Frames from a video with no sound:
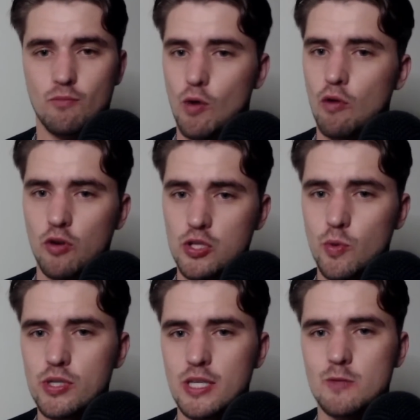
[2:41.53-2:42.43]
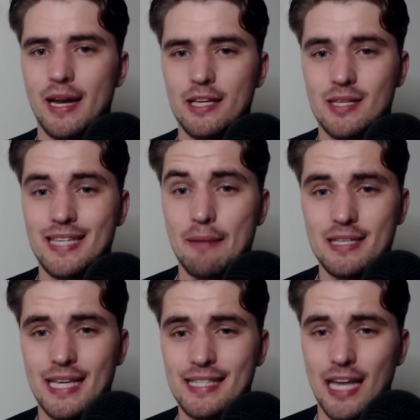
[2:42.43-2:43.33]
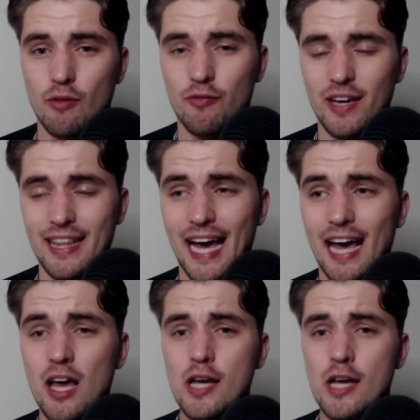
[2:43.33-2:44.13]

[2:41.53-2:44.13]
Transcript: Well, Ross Wilson's managed a 10% sell-on fee there,